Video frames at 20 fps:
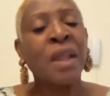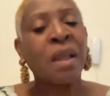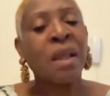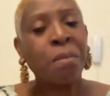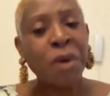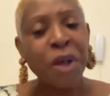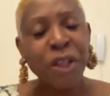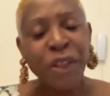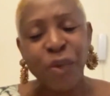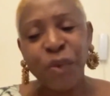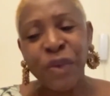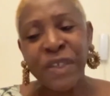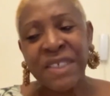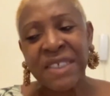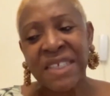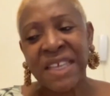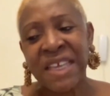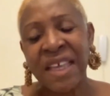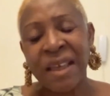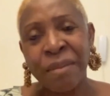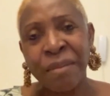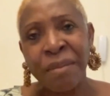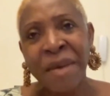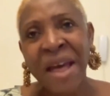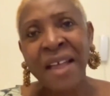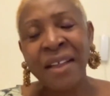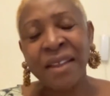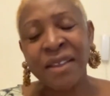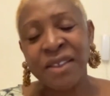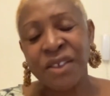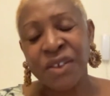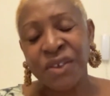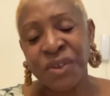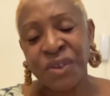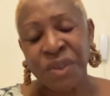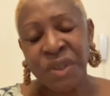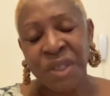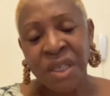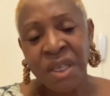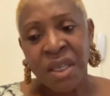Money was taken back
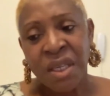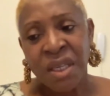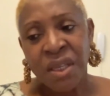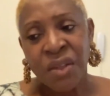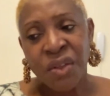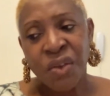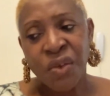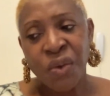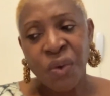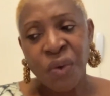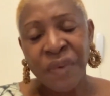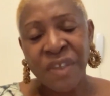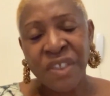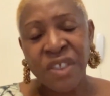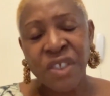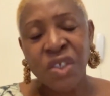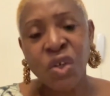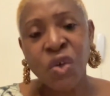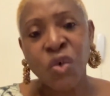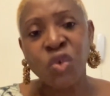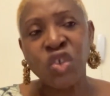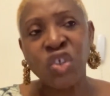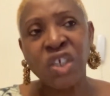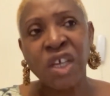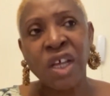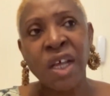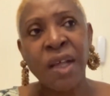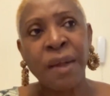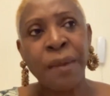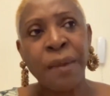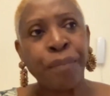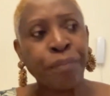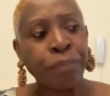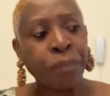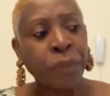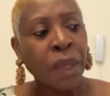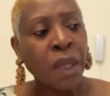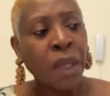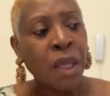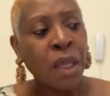to Nova Scotia.
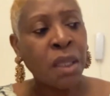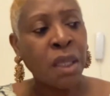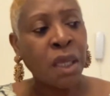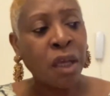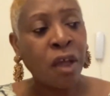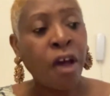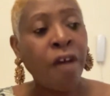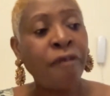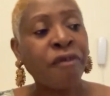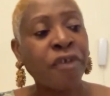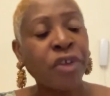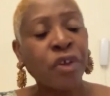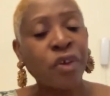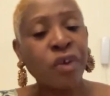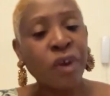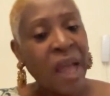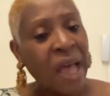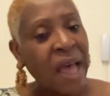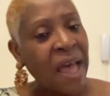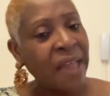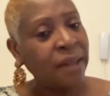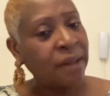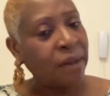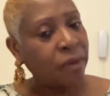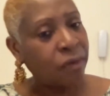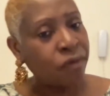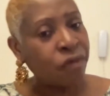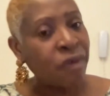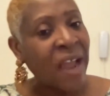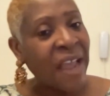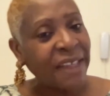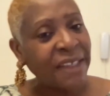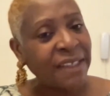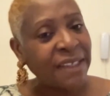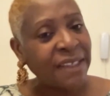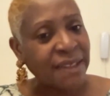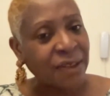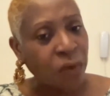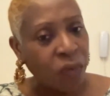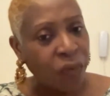The governor had
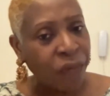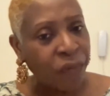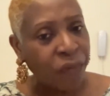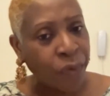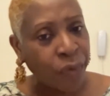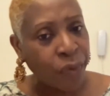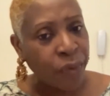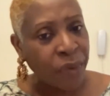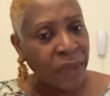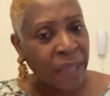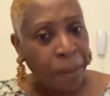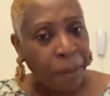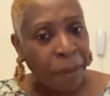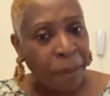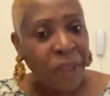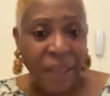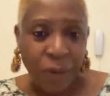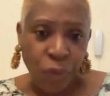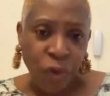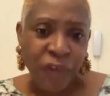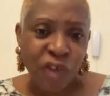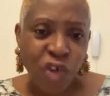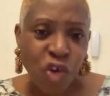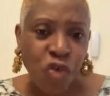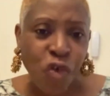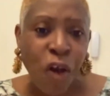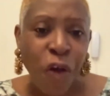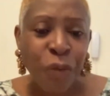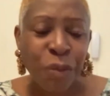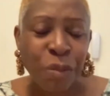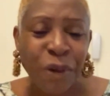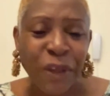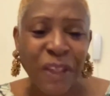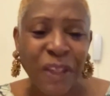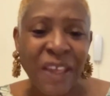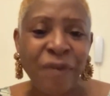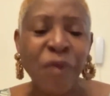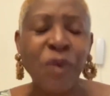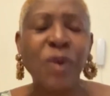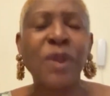rights over that money. It was crown
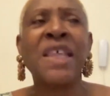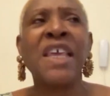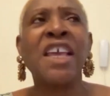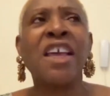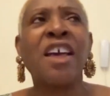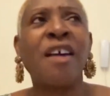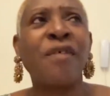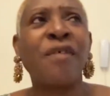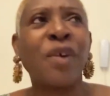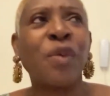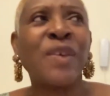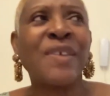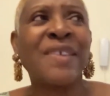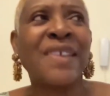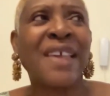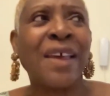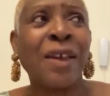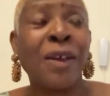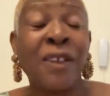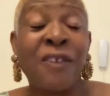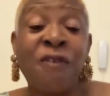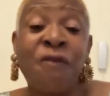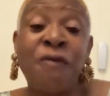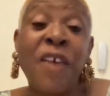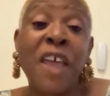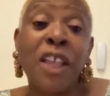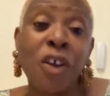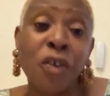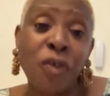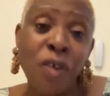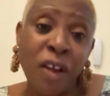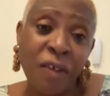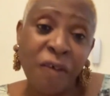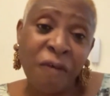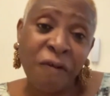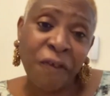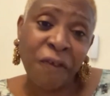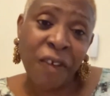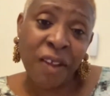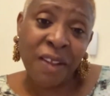money. We think of it, we say it's federal
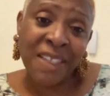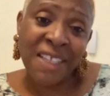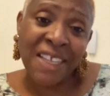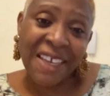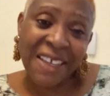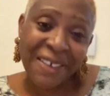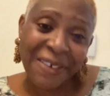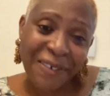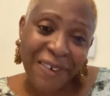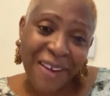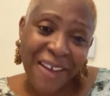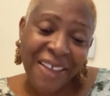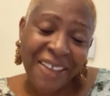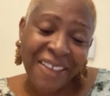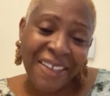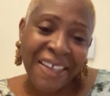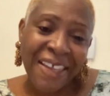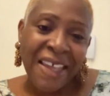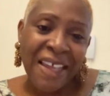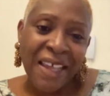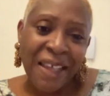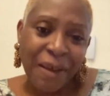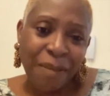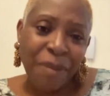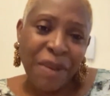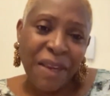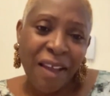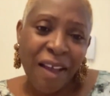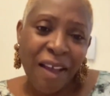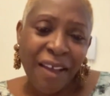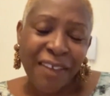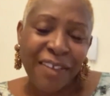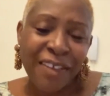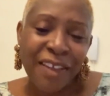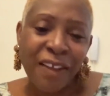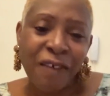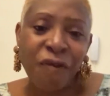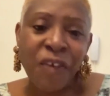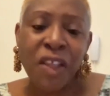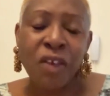funding, right? It belongs to
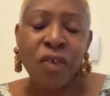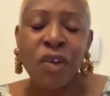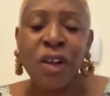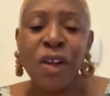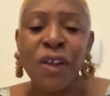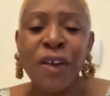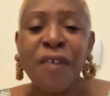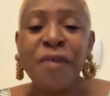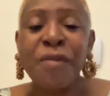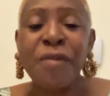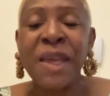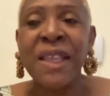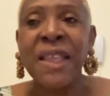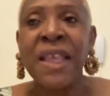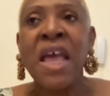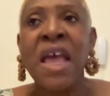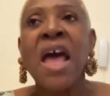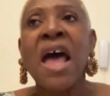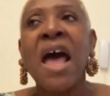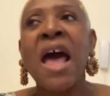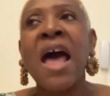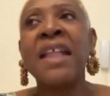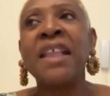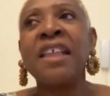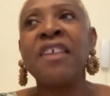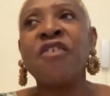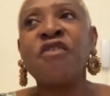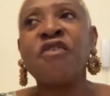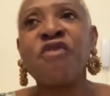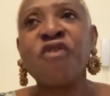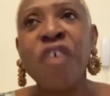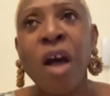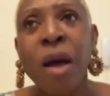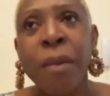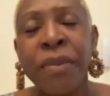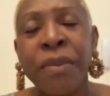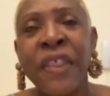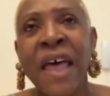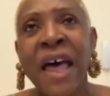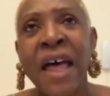the federal government. And it's
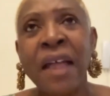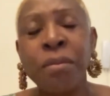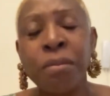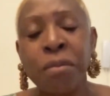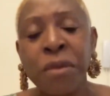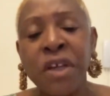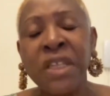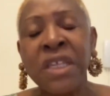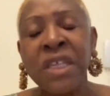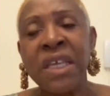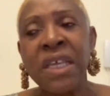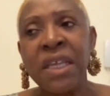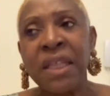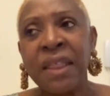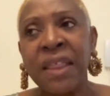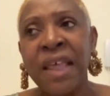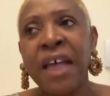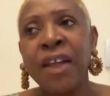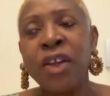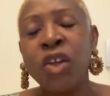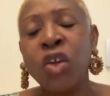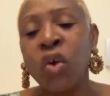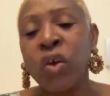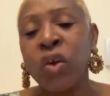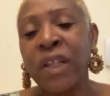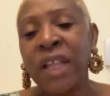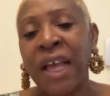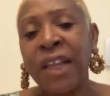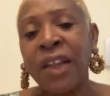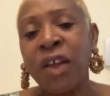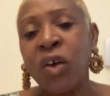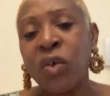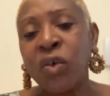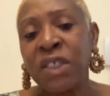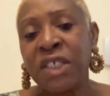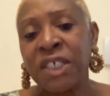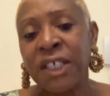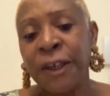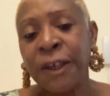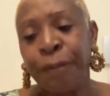from that money that Lord
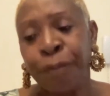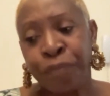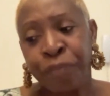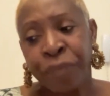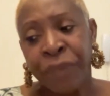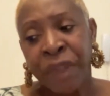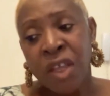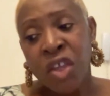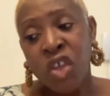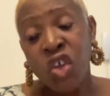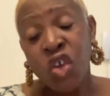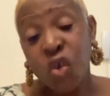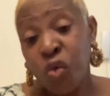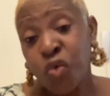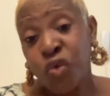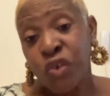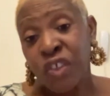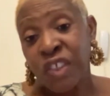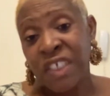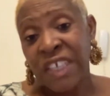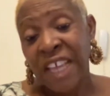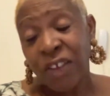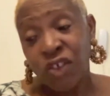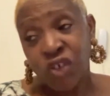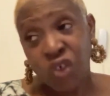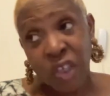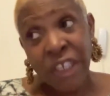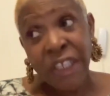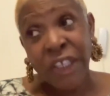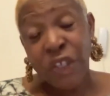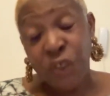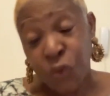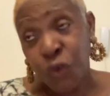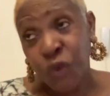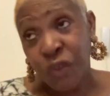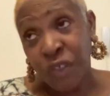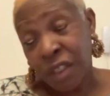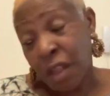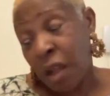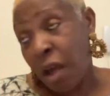Dalhousie used. He actually
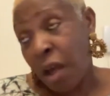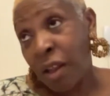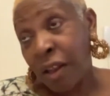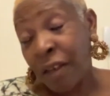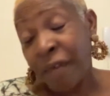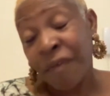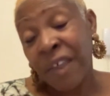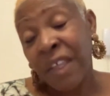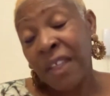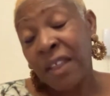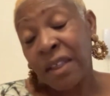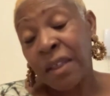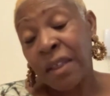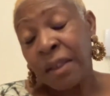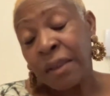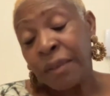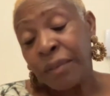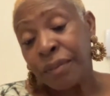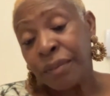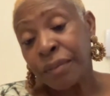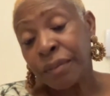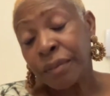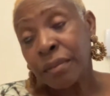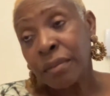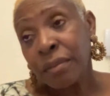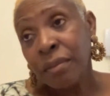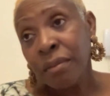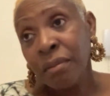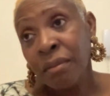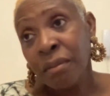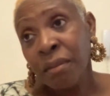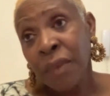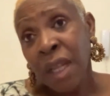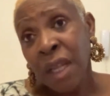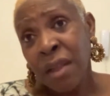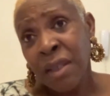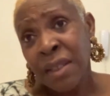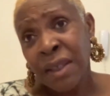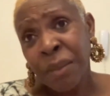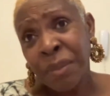used all of it,
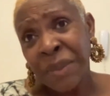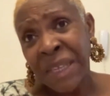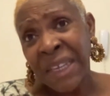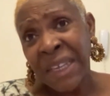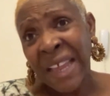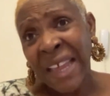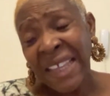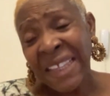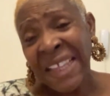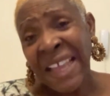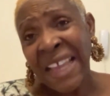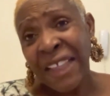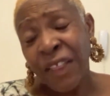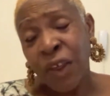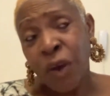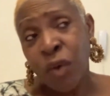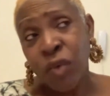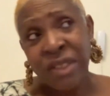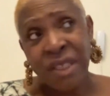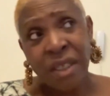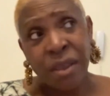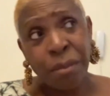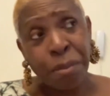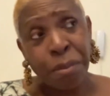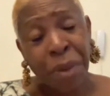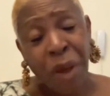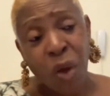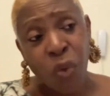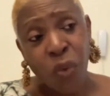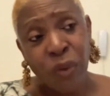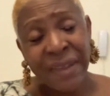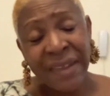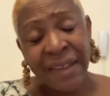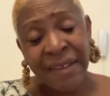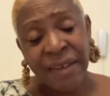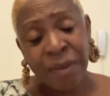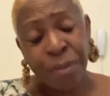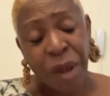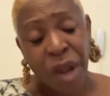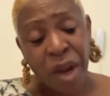something like 9,000 pounds
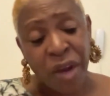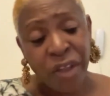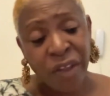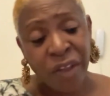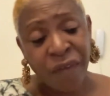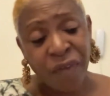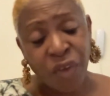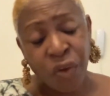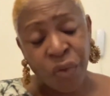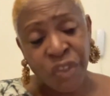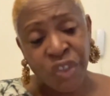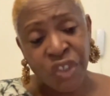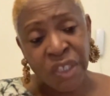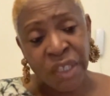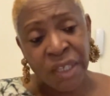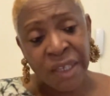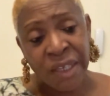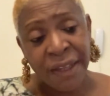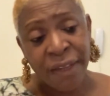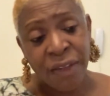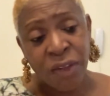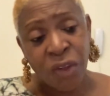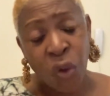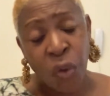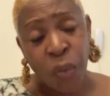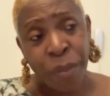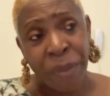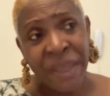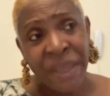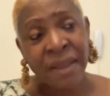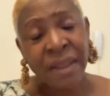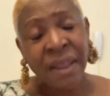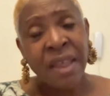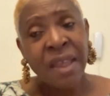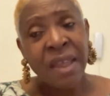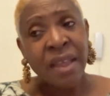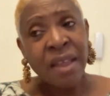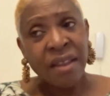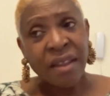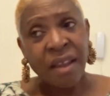as part of the original endowment.
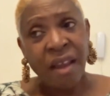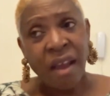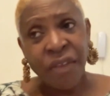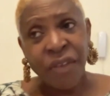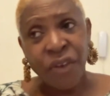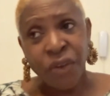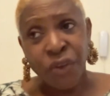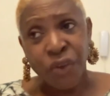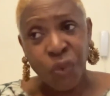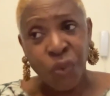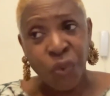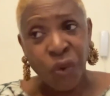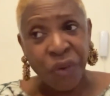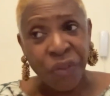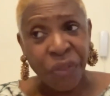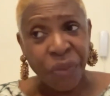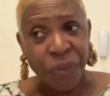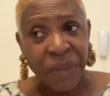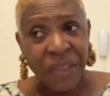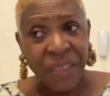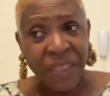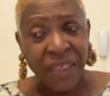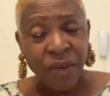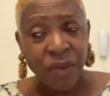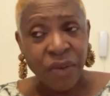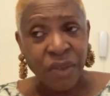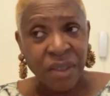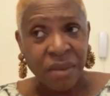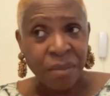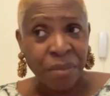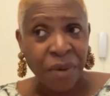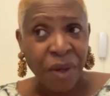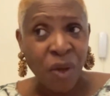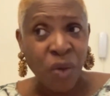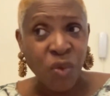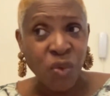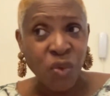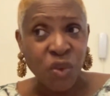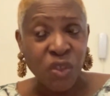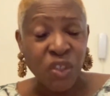The other 2,000 or 3,000
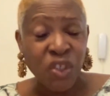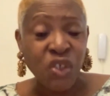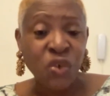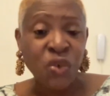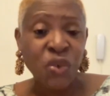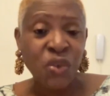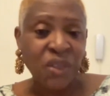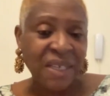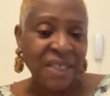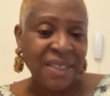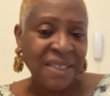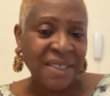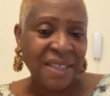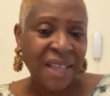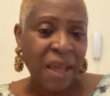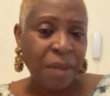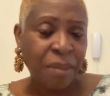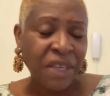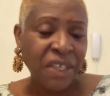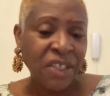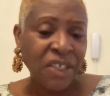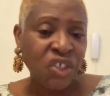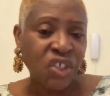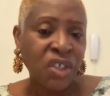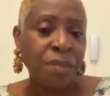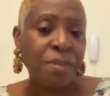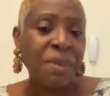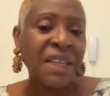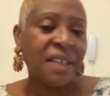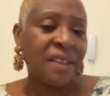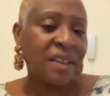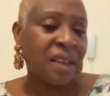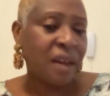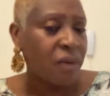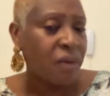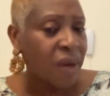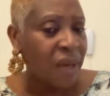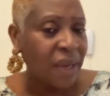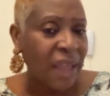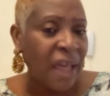pounds was used to establish the
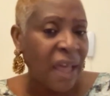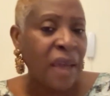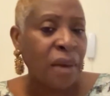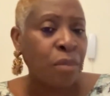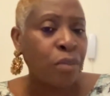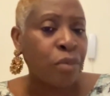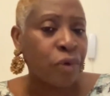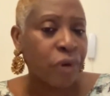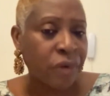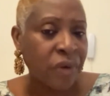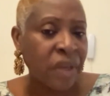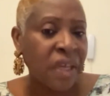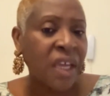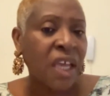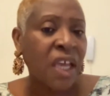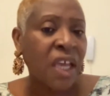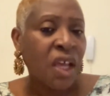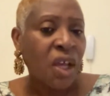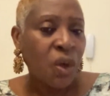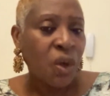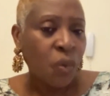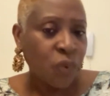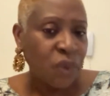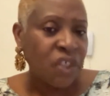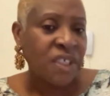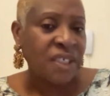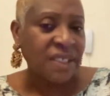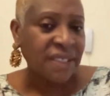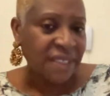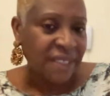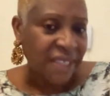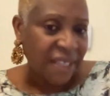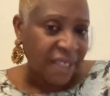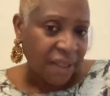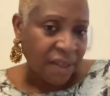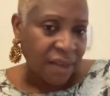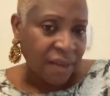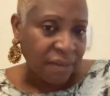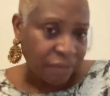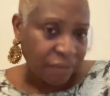military library, which is
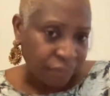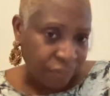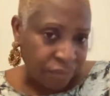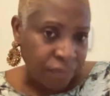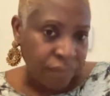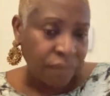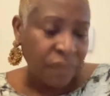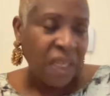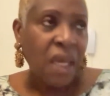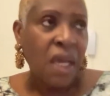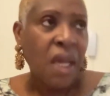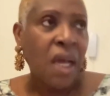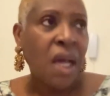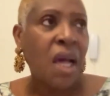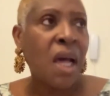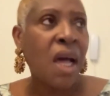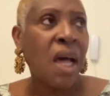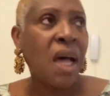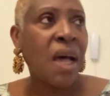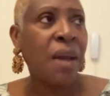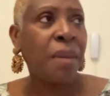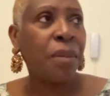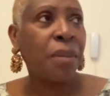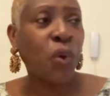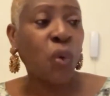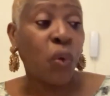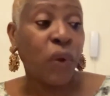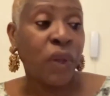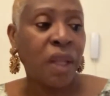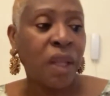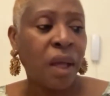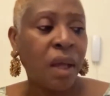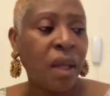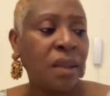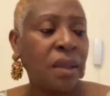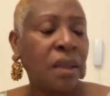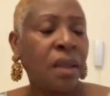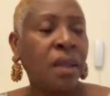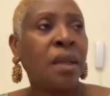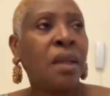still going
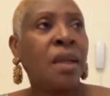on.